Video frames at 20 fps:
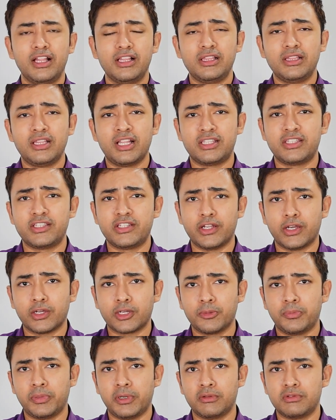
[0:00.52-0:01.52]
Let's talk
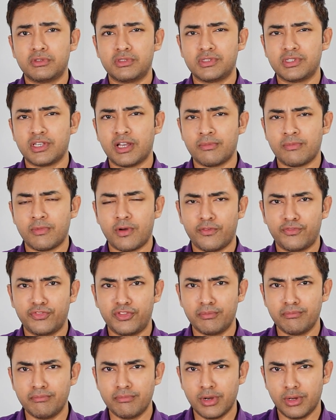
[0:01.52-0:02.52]
about some of
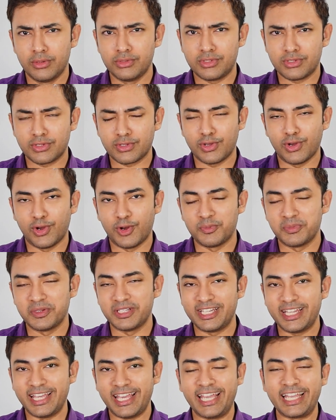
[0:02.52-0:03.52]
the most
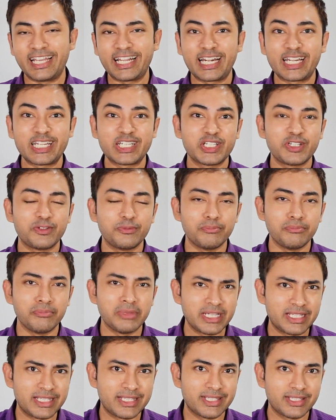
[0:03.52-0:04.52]
common English
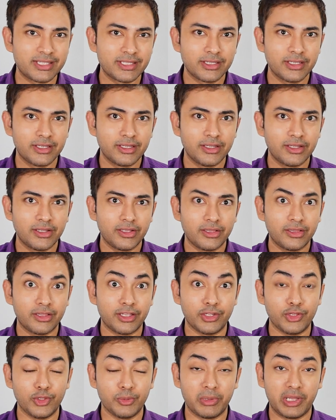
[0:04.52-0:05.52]
myths
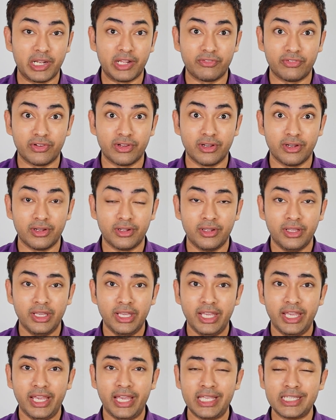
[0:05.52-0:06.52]
that you might have heard,
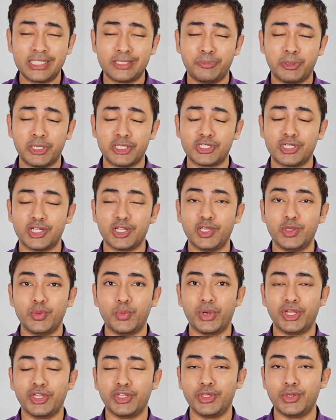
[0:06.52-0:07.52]
especially
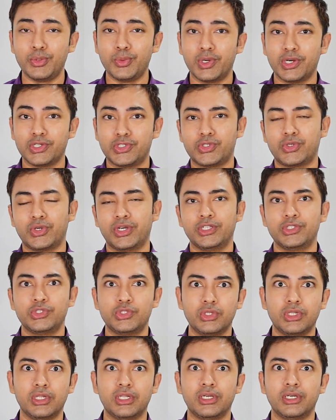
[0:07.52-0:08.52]
when you are trying
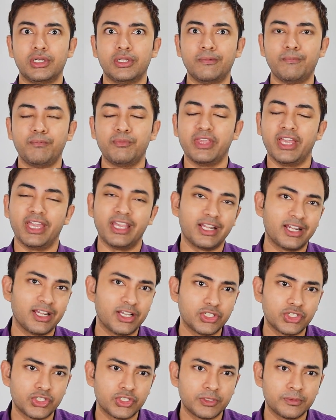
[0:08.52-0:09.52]
to learn
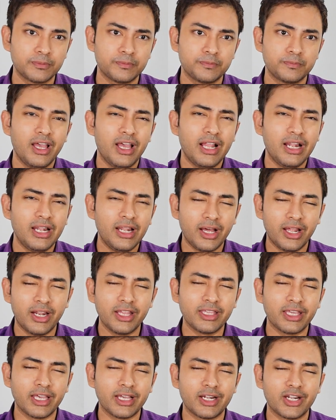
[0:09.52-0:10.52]
English.
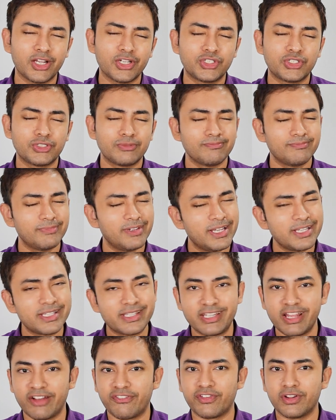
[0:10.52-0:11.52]
Learning English is
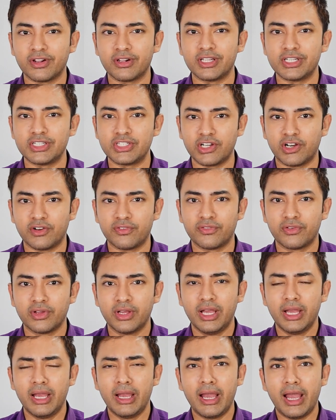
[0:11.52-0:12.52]
definitely tough.
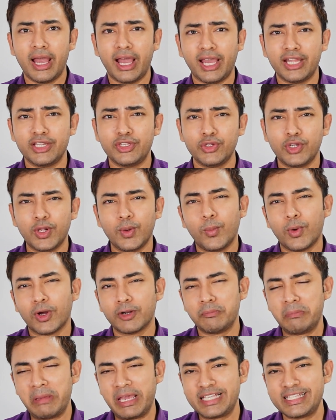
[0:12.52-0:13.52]
And you know
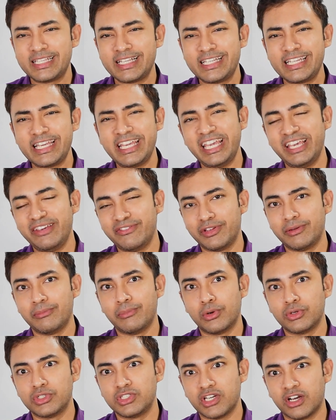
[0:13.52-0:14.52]
what makes it even
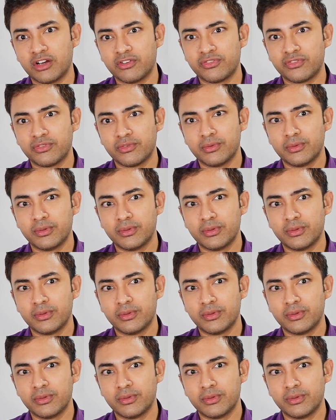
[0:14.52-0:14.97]
more tough?